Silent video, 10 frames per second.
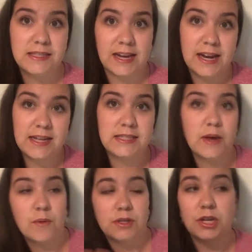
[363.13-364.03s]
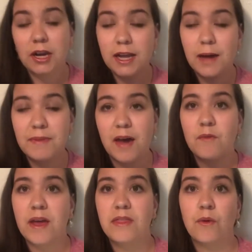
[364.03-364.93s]
sickness that we're starting to come down
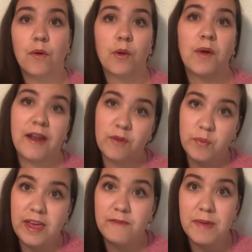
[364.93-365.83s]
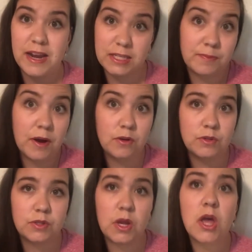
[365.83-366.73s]
with, or whenever we have been
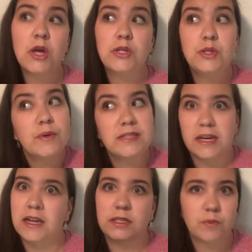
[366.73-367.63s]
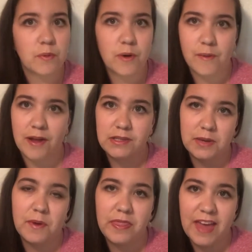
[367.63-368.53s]
exposed to a sickness when we're around
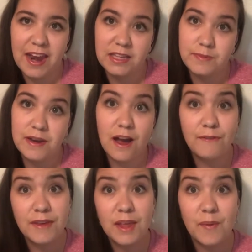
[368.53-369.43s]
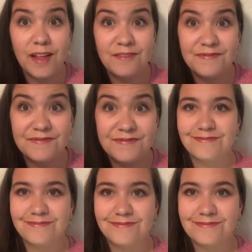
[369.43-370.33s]
someone that has been not feeling well.
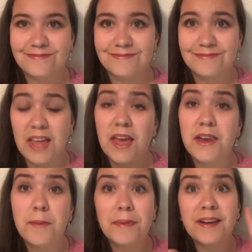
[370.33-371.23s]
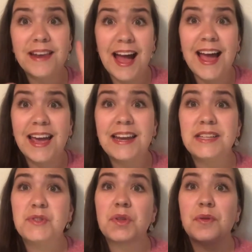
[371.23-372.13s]
Number 9
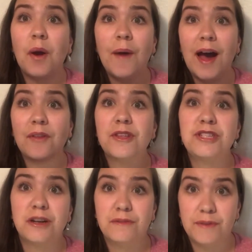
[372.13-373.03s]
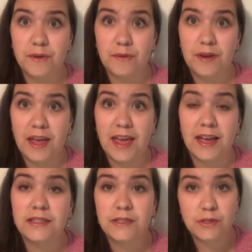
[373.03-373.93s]
is to throw out the junk food.
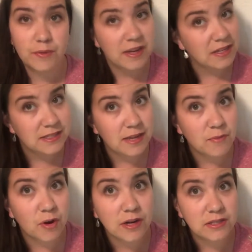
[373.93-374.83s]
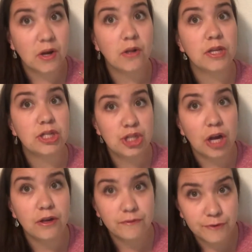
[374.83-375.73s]
And do I need to say more? It's called
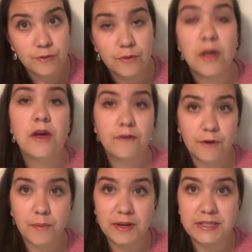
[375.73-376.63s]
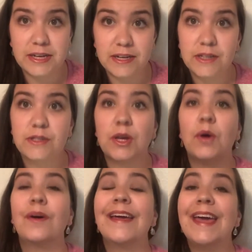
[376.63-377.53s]
junk food for a reason.
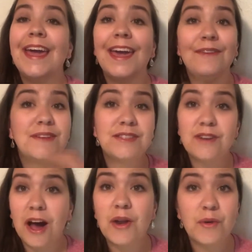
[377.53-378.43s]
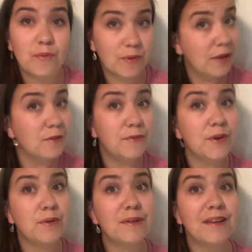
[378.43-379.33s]
So if it's not real
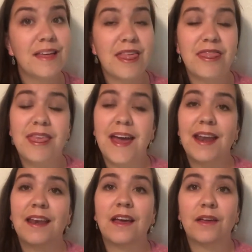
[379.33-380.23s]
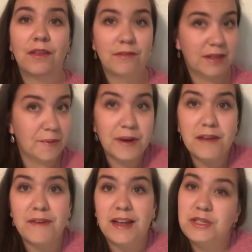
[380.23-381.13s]
food, then get rid
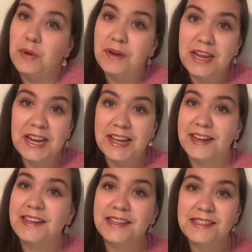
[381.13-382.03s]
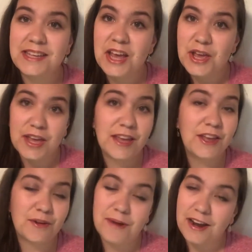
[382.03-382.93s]
of it. Don't eat it, because
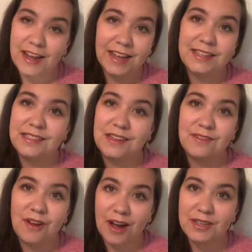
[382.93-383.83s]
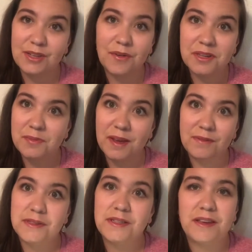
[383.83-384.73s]
your body is not going to be
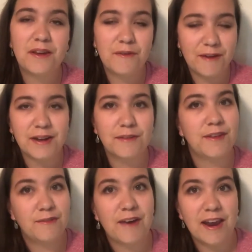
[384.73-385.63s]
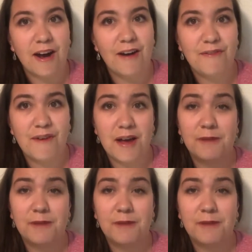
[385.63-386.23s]
able to effectively fight off